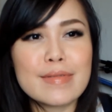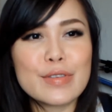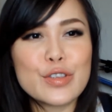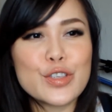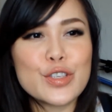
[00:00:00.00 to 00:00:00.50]

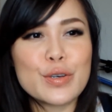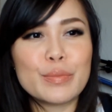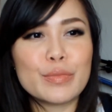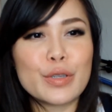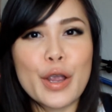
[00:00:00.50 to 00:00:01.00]

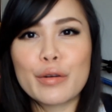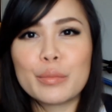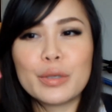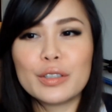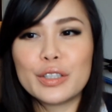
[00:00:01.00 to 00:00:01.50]
some
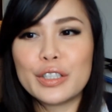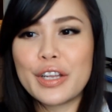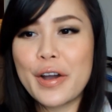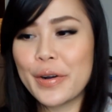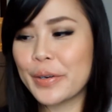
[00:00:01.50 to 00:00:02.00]
terrible, you
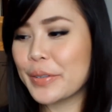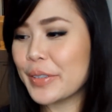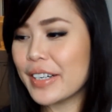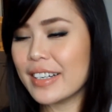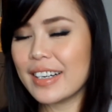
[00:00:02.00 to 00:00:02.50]
know,
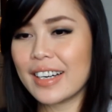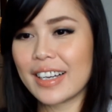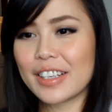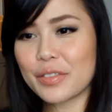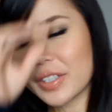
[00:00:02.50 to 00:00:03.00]

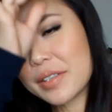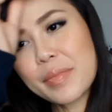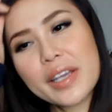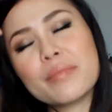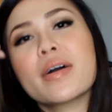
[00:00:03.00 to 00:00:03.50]
it really
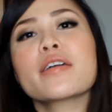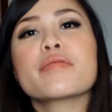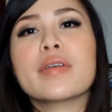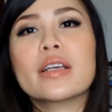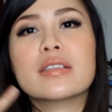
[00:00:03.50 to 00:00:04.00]
made my
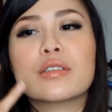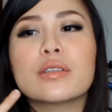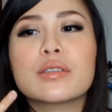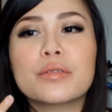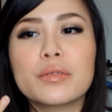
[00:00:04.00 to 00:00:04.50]
face
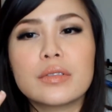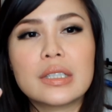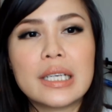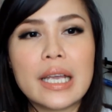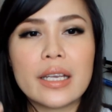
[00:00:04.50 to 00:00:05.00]
look
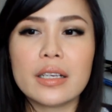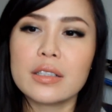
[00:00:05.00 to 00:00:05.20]
cakey.